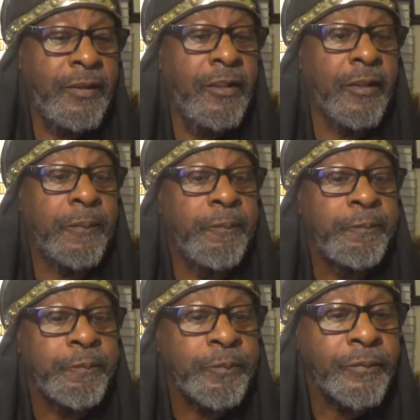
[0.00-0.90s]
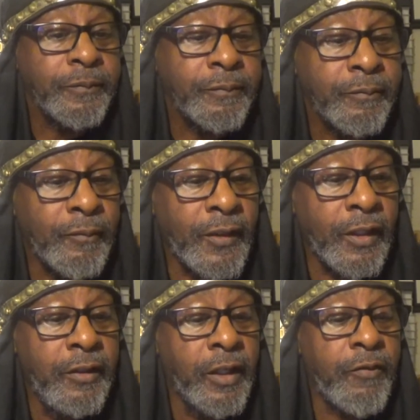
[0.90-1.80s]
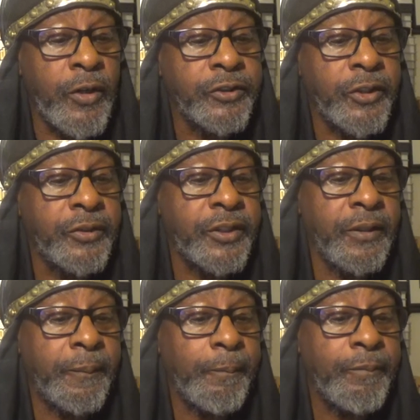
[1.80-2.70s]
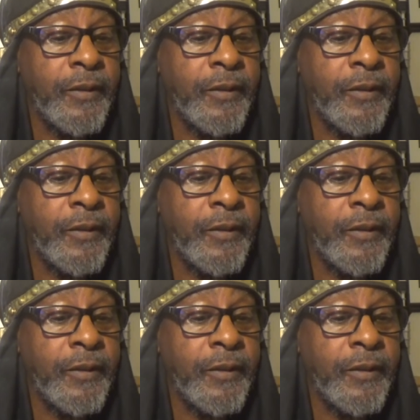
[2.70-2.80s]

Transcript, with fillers: look. Look at verse 13.